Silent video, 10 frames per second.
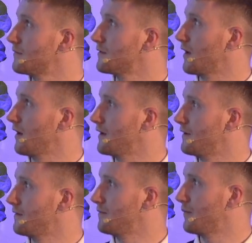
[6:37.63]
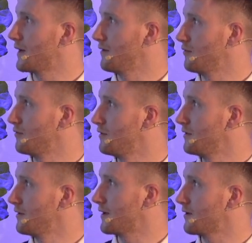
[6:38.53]
Tallinn, Pärnu,
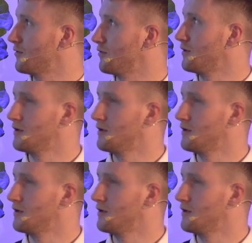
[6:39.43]
Tartu,